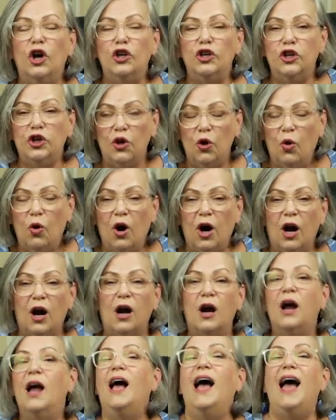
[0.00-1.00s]

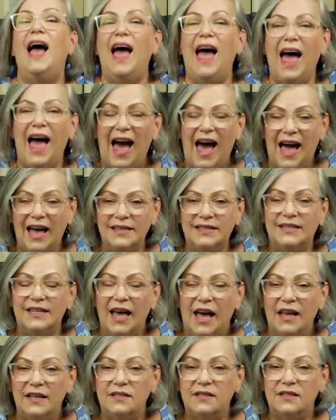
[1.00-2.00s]
your
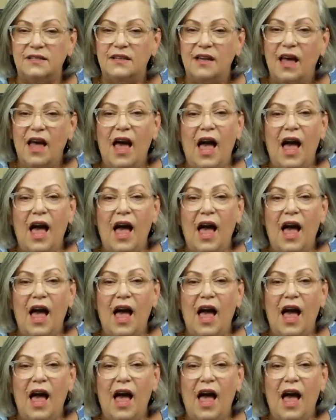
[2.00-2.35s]
assets.